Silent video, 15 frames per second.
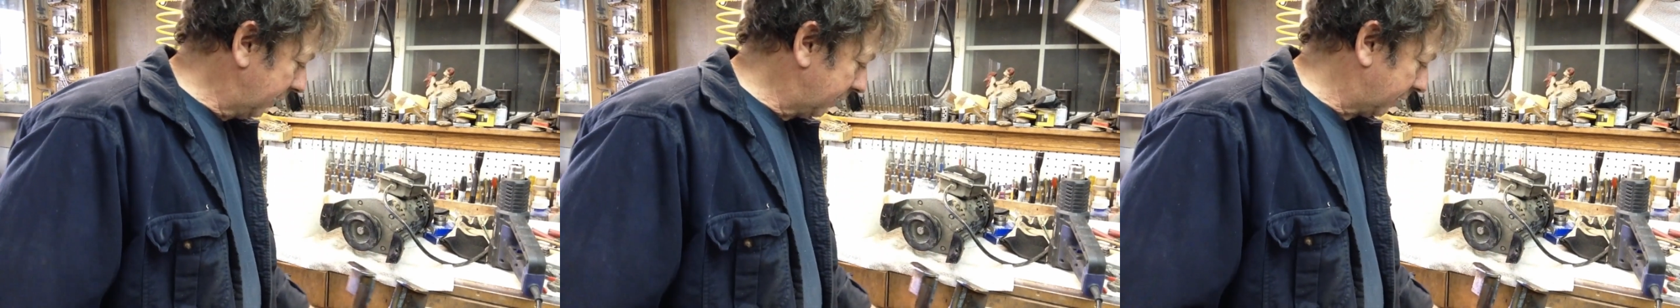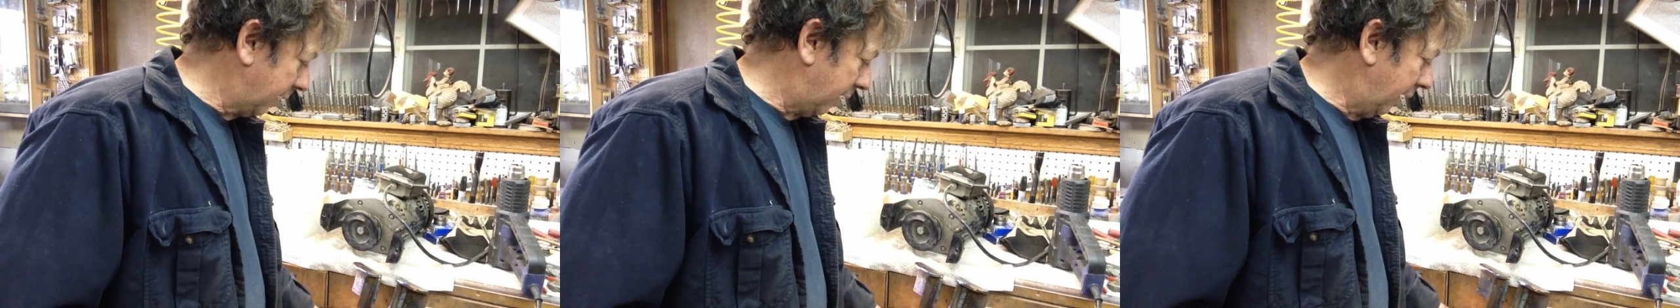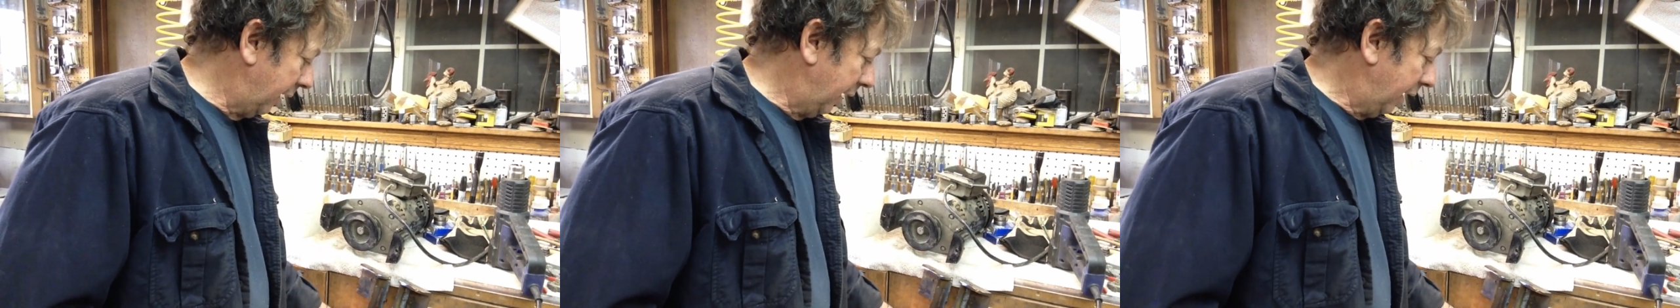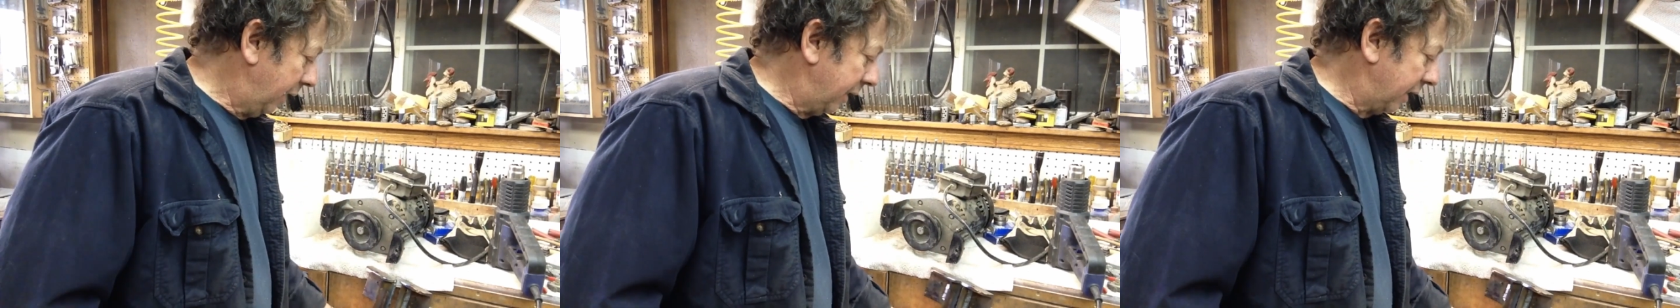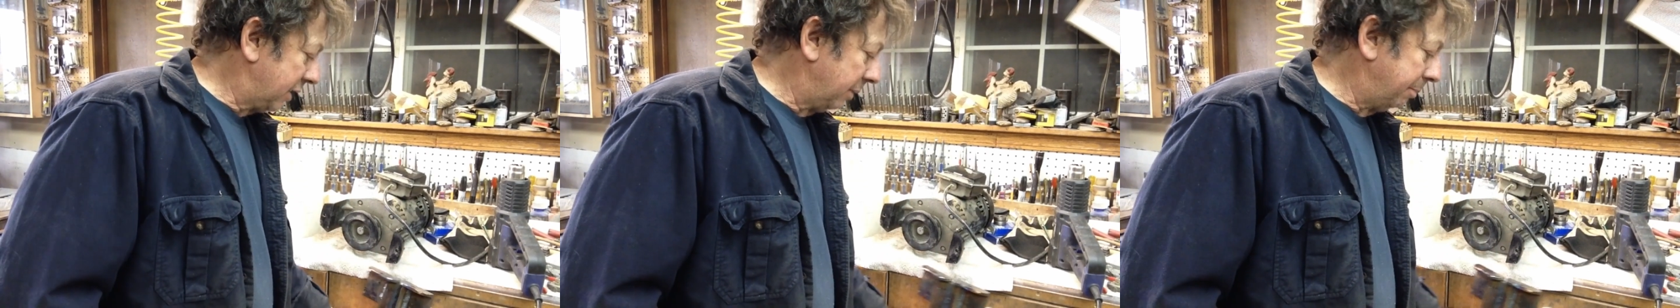So
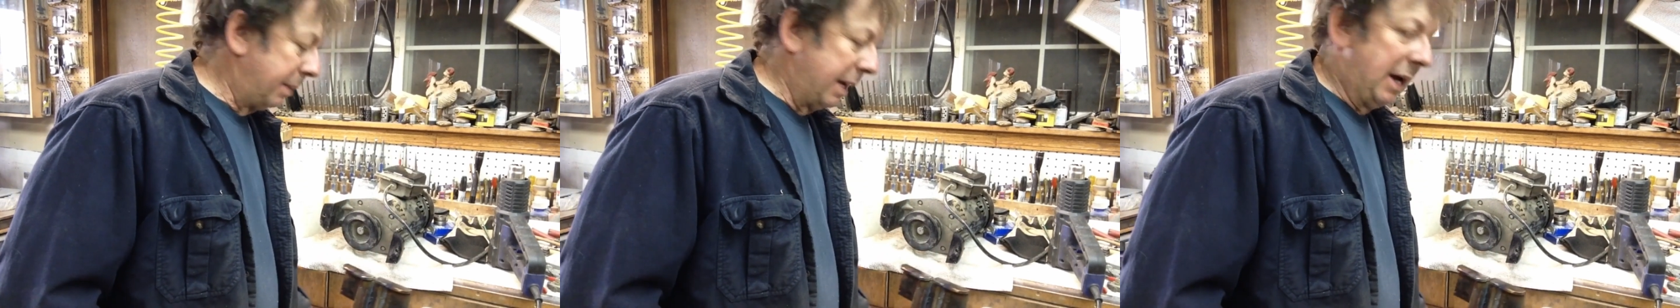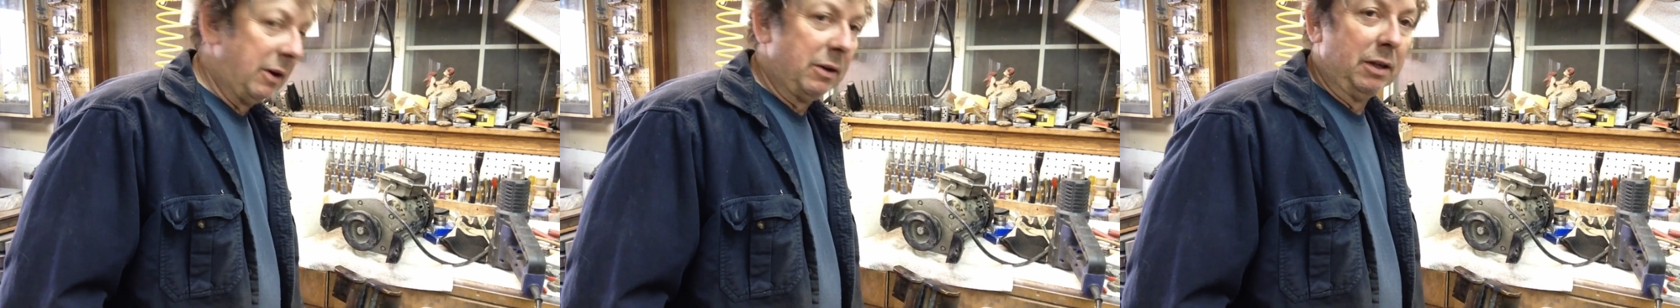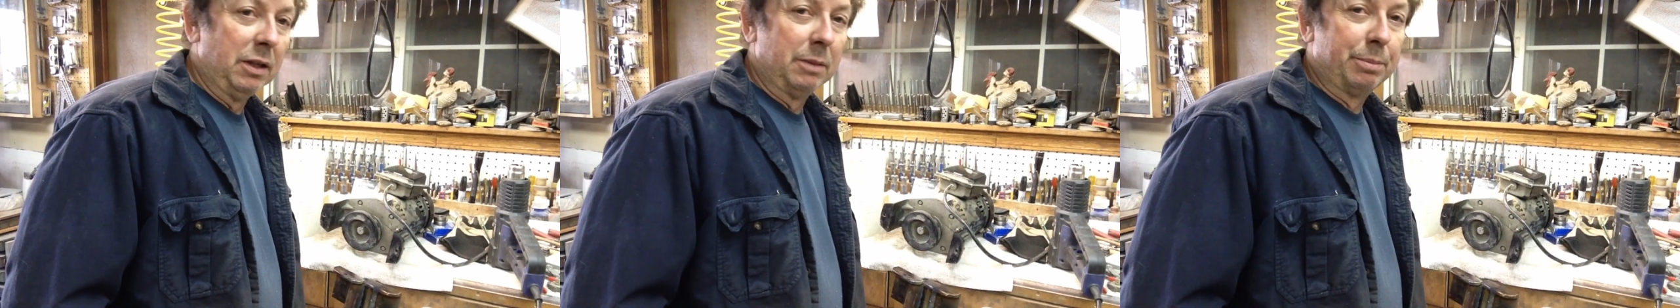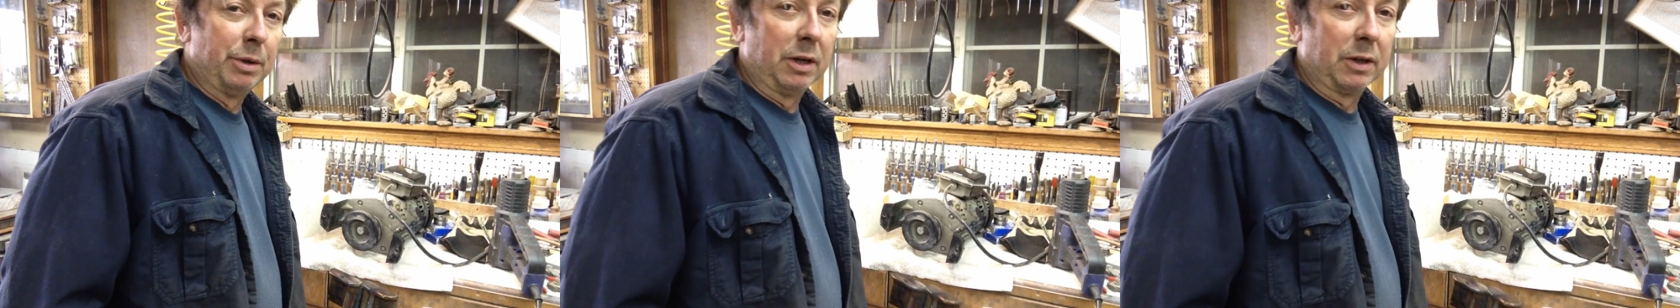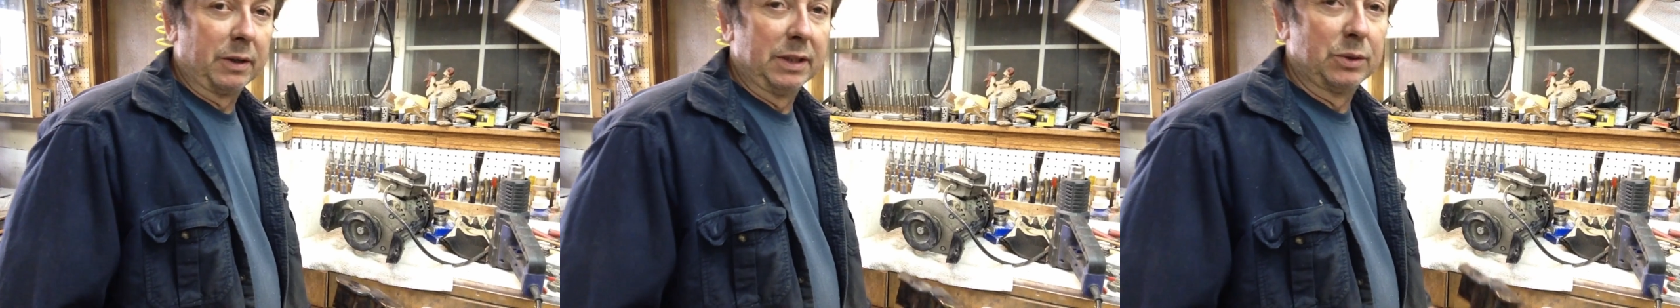that's about all the
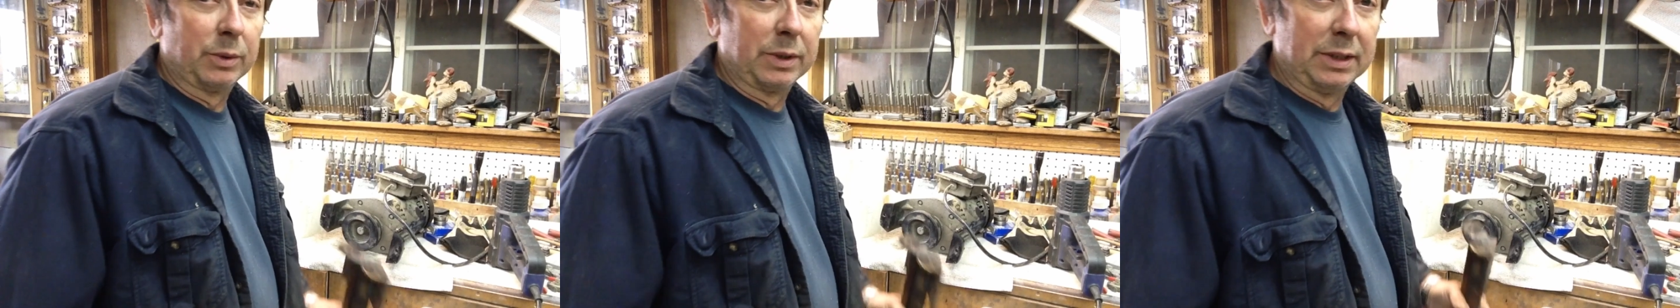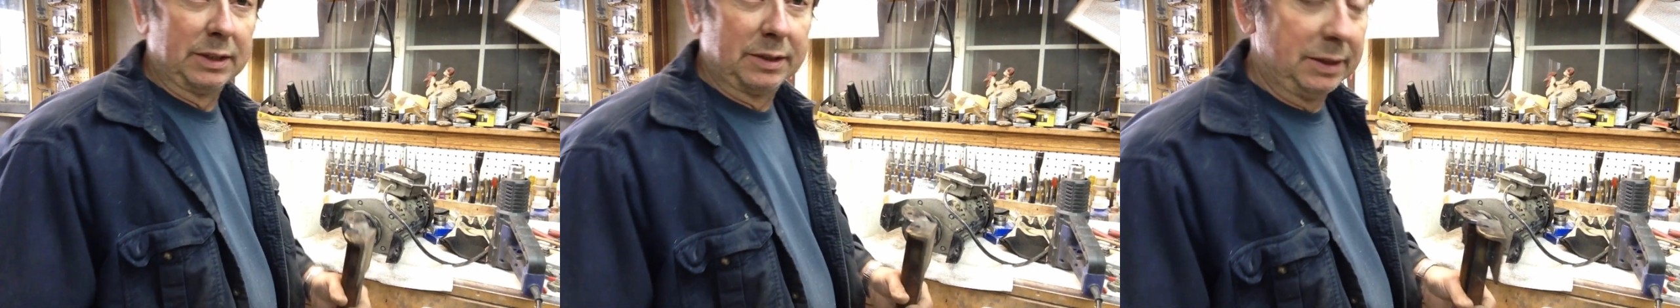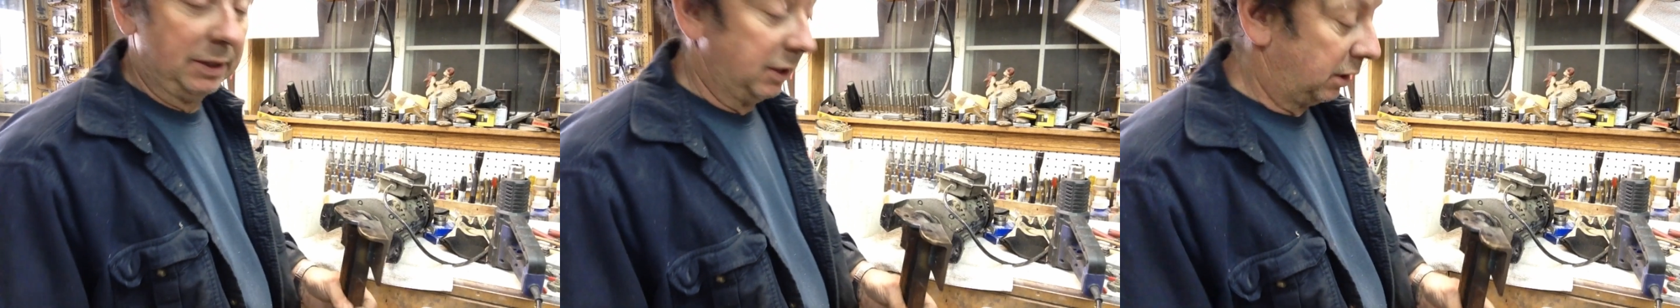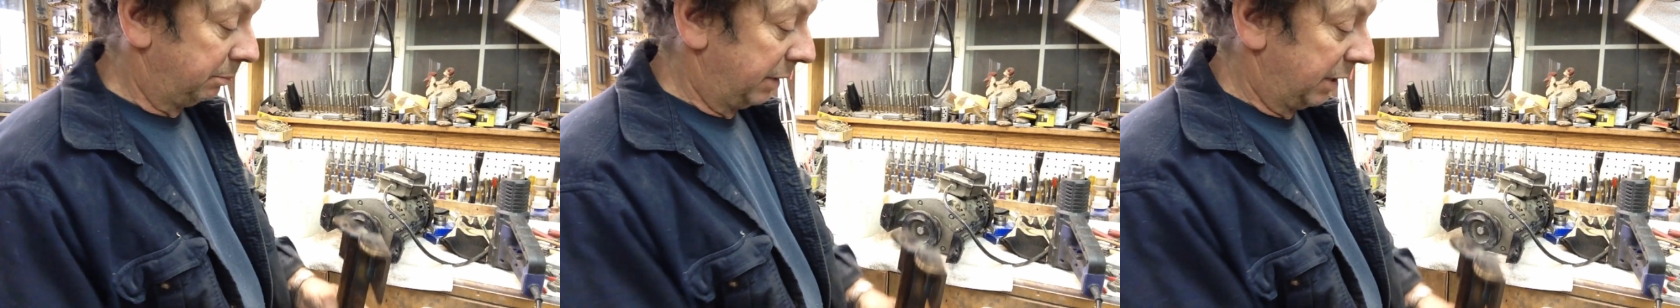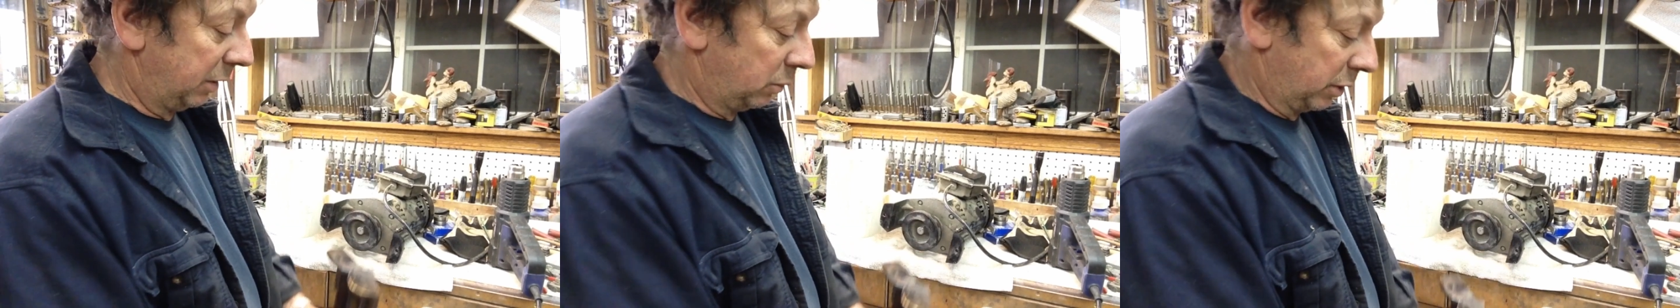progress we're going to see on
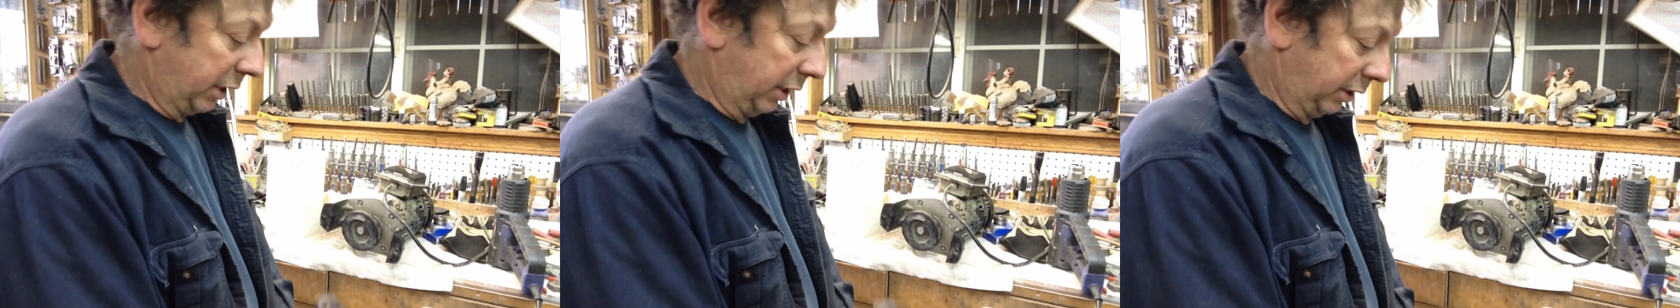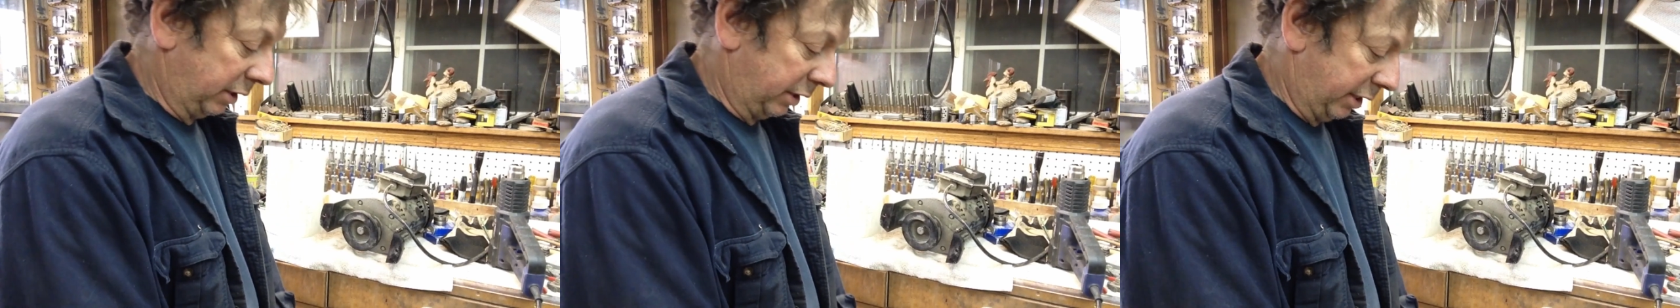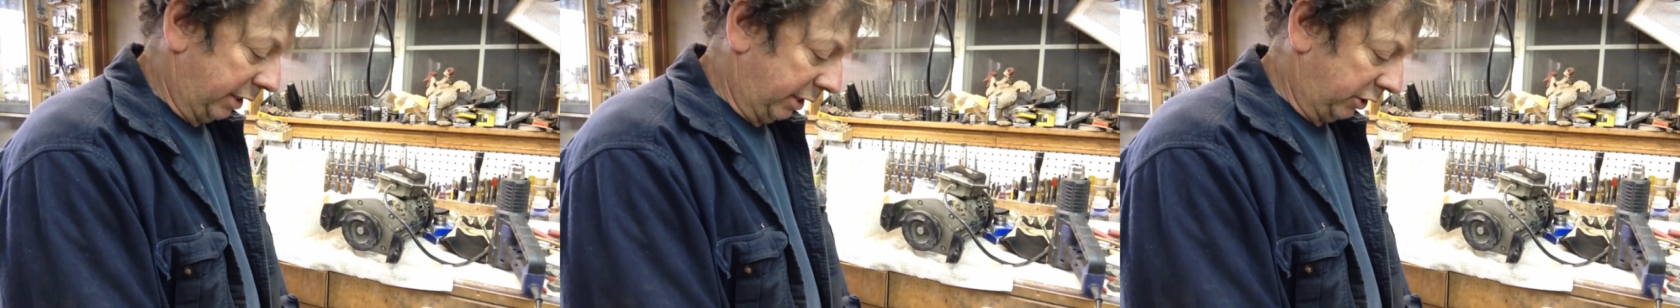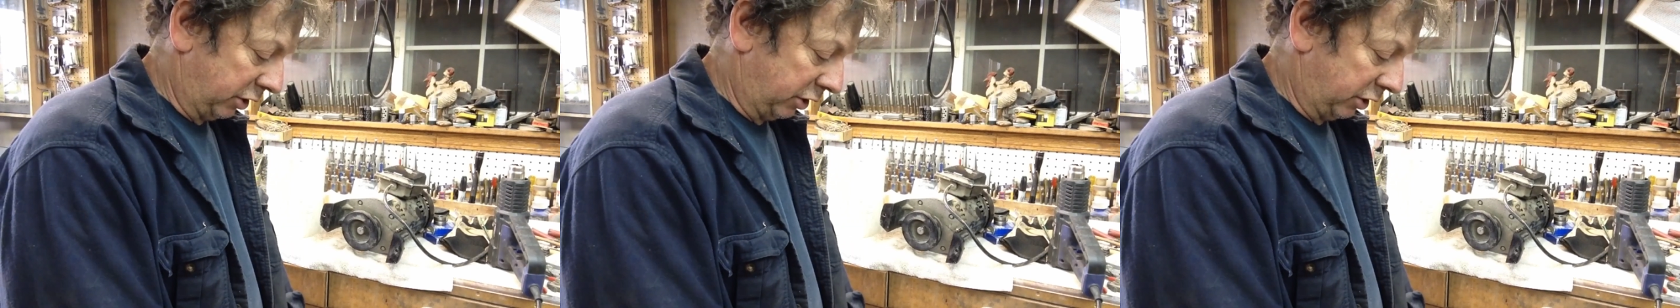metalworking today,